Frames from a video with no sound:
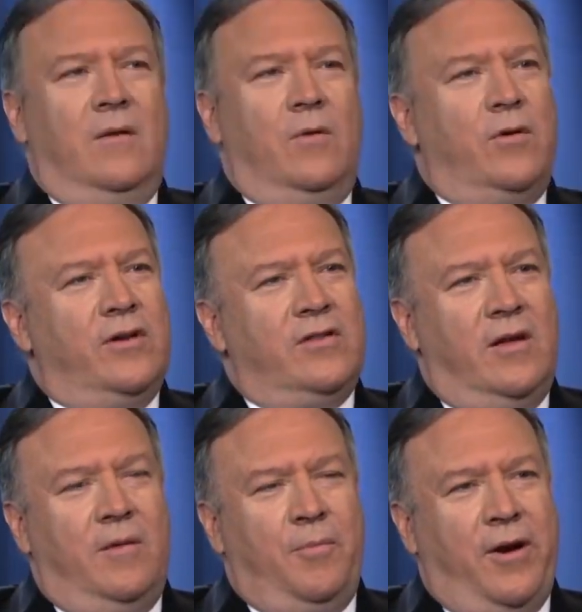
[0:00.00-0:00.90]
Well, Chris,
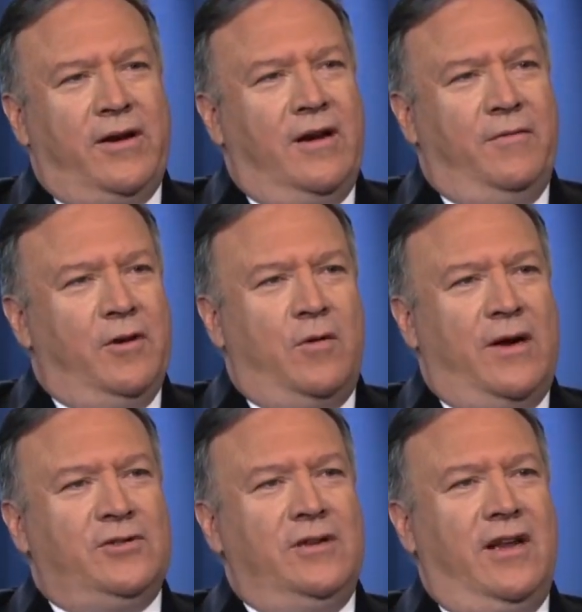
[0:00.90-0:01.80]
the predicate of your
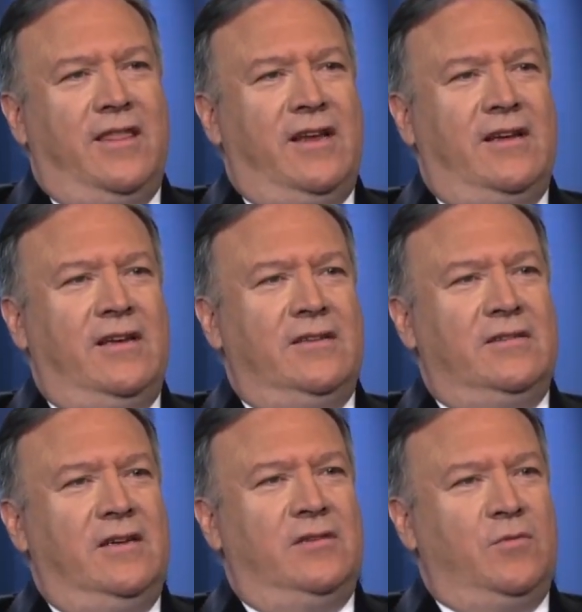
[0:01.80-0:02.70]
question, I think,
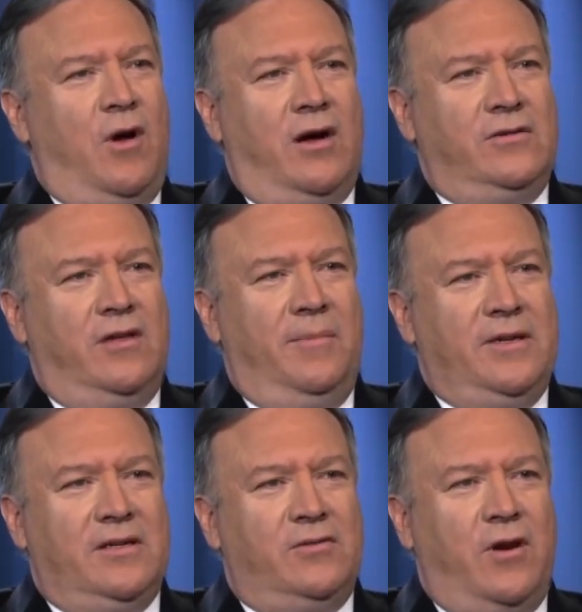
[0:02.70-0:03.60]
is wrong. So let me
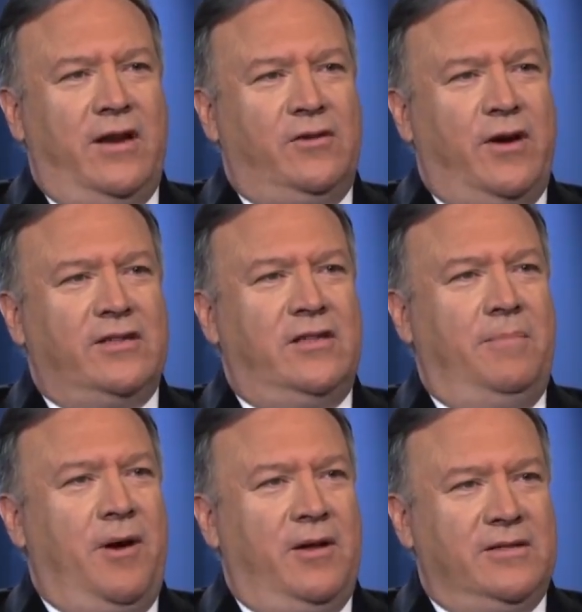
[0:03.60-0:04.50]
just try and address the
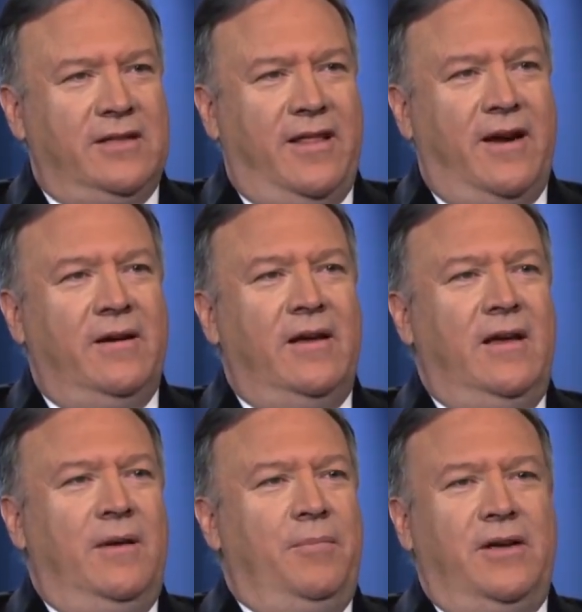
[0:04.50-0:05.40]
policy there.
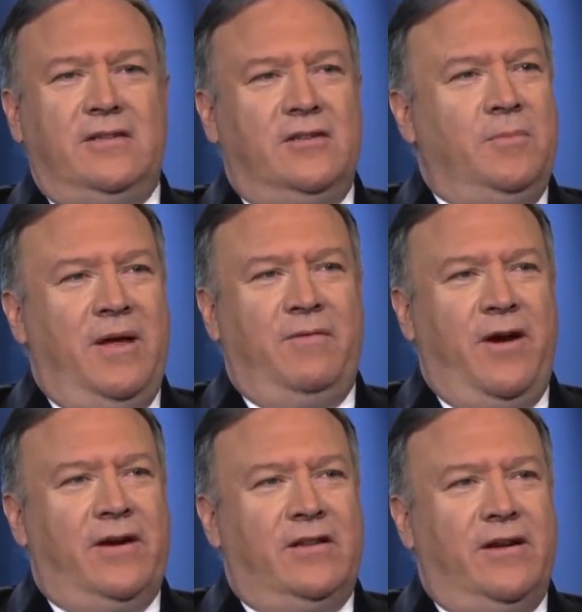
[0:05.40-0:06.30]
President's made
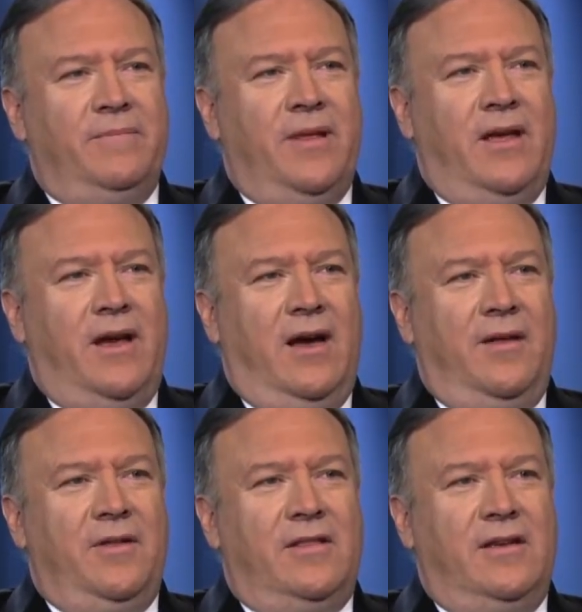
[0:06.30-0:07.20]
very clear
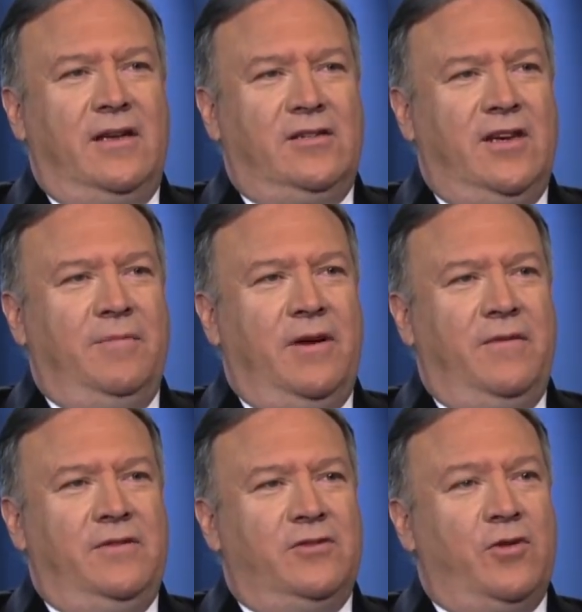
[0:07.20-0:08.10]
that the achievement
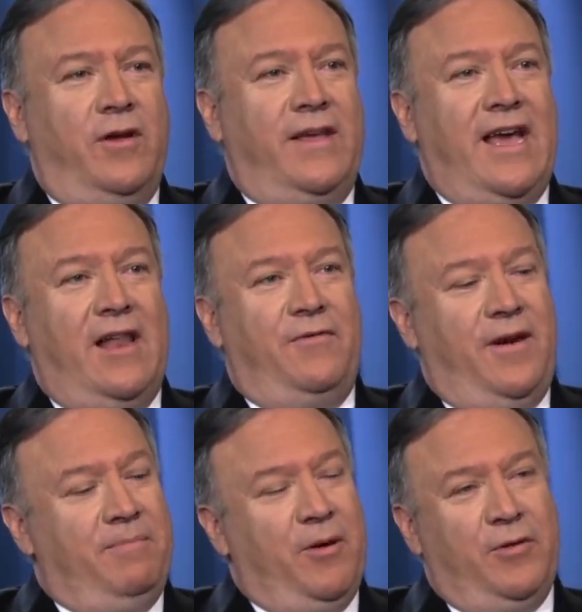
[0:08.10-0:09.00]
of destroying the
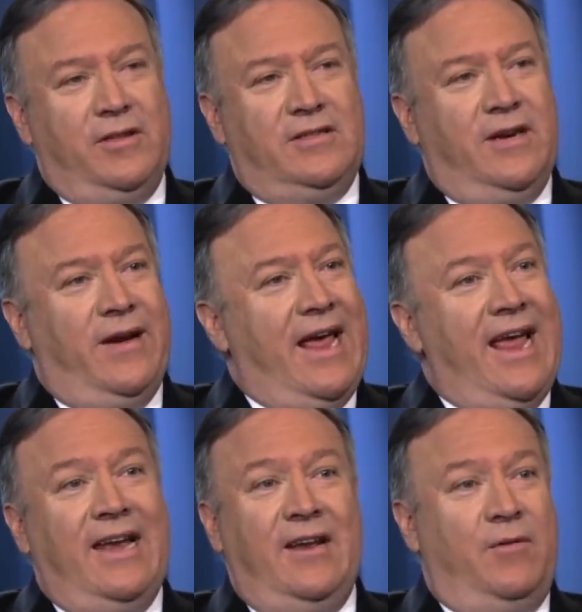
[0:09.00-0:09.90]
caliphate, both in Syria
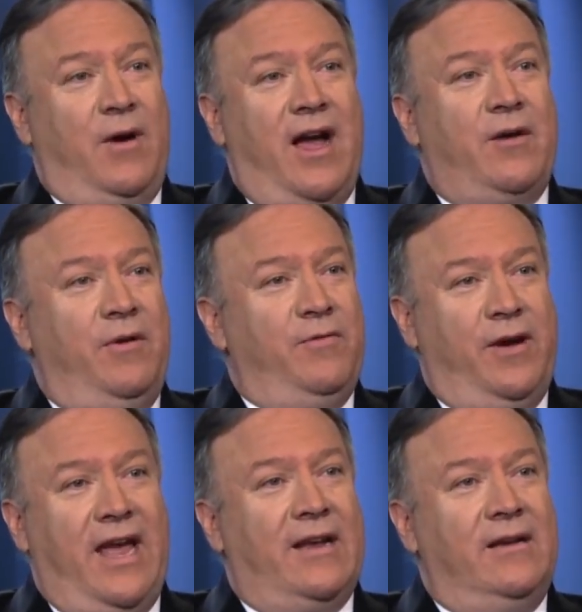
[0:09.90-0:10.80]
and in Iraq, we
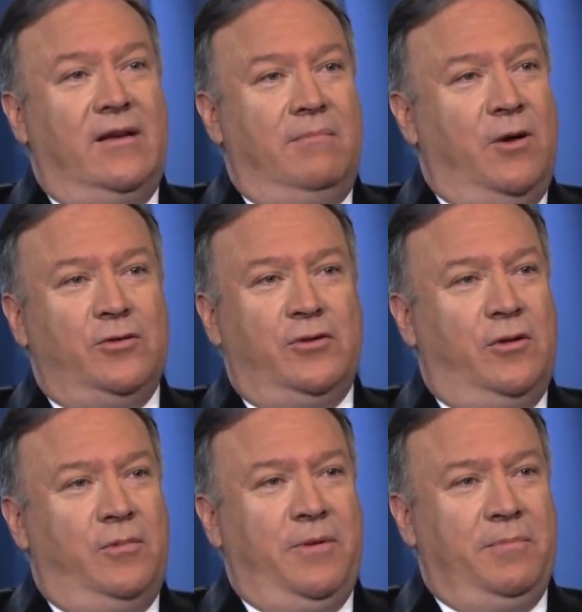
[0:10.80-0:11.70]
forget
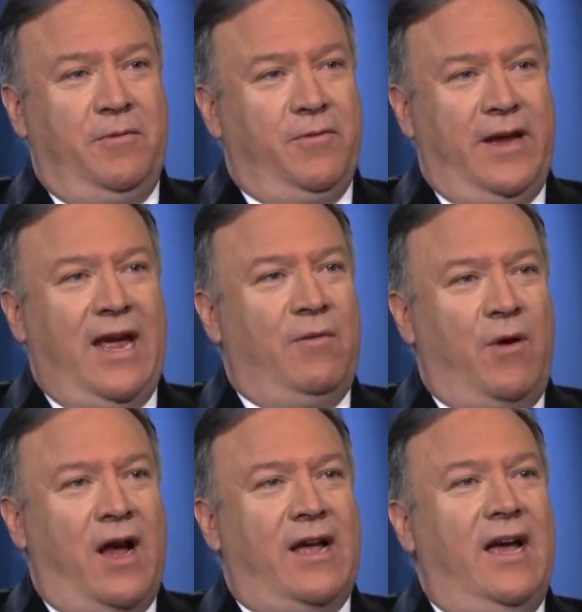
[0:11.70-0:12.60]
Mosul, people forget
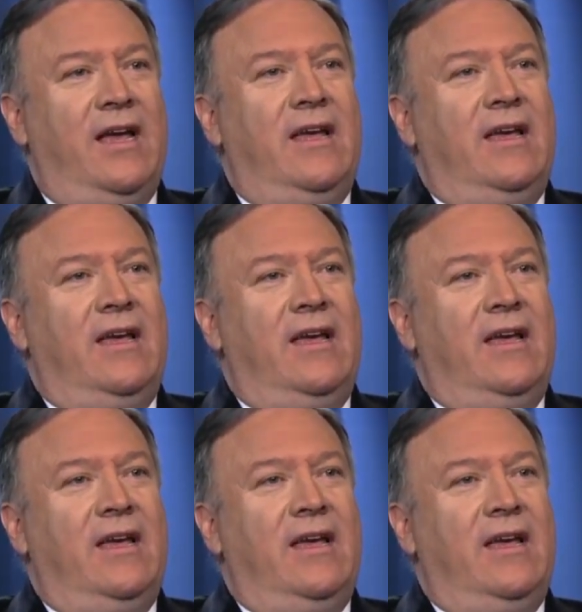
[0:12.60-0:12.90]
Raqqa.